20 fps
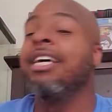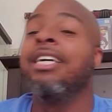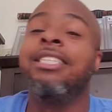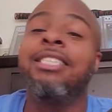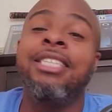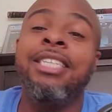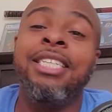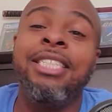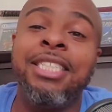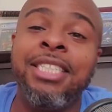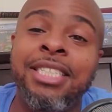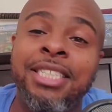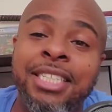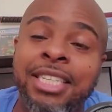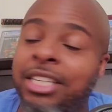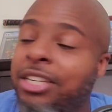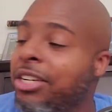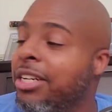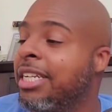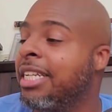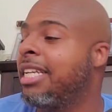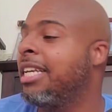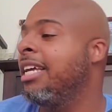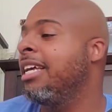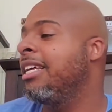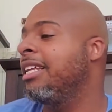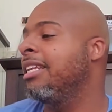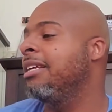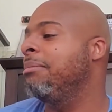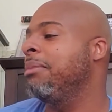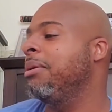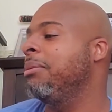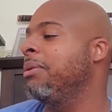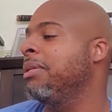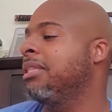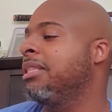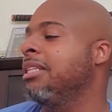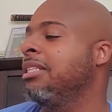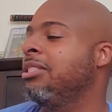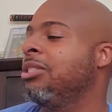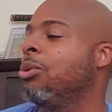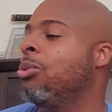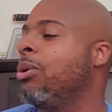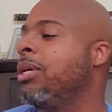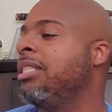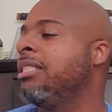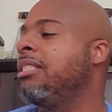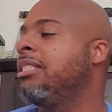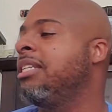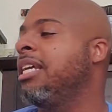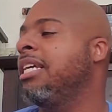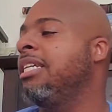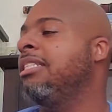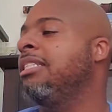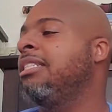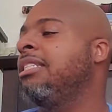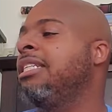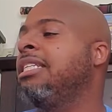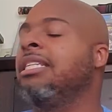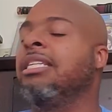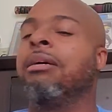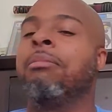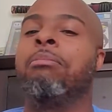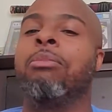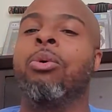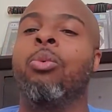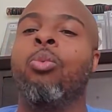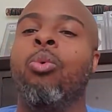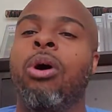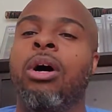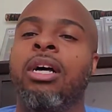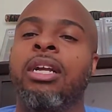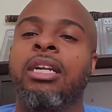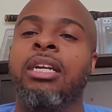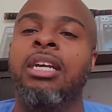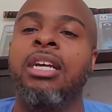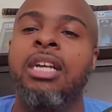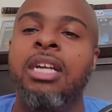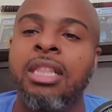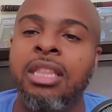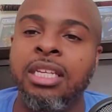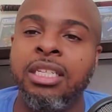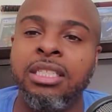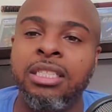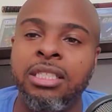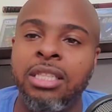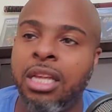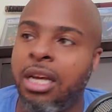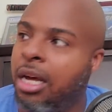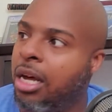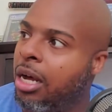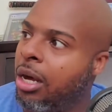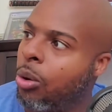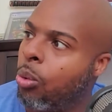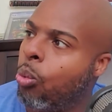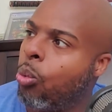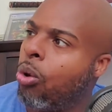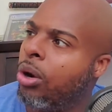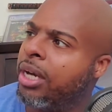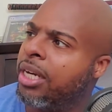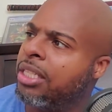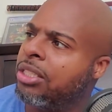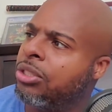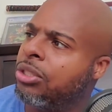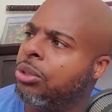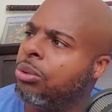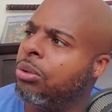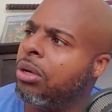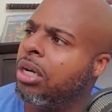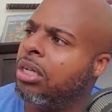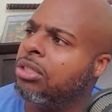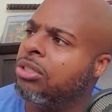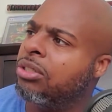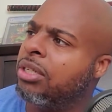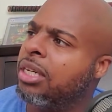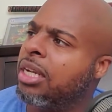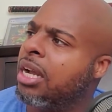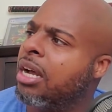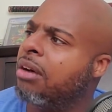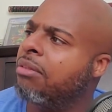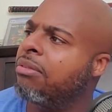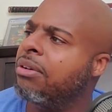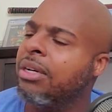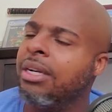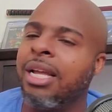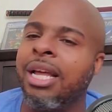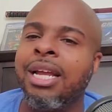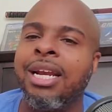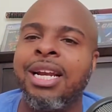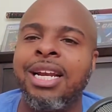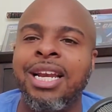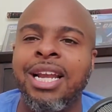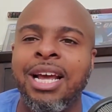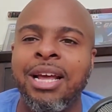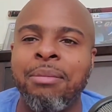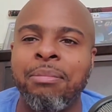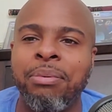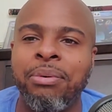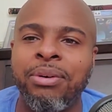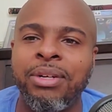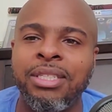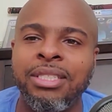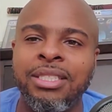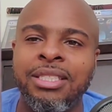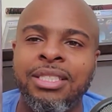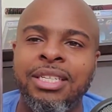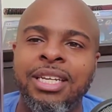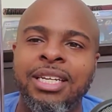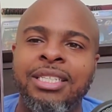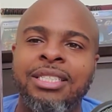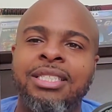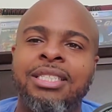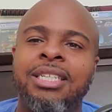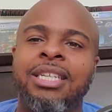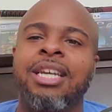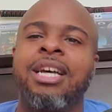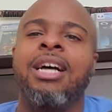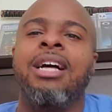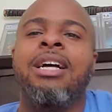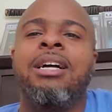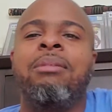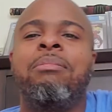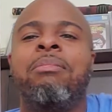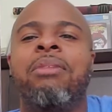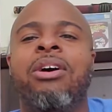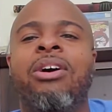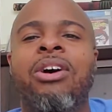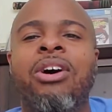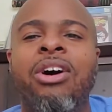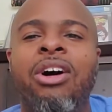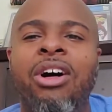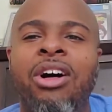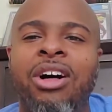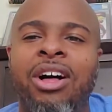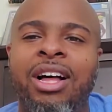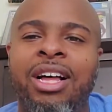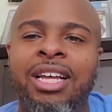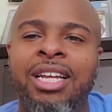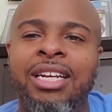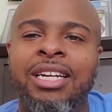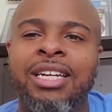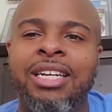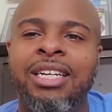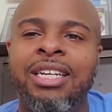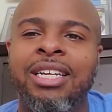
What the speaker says: CGC, you're killing me with this. Gwen Stacy, number 1. This is the 1 in 200 cover. Got a 9.6, come on.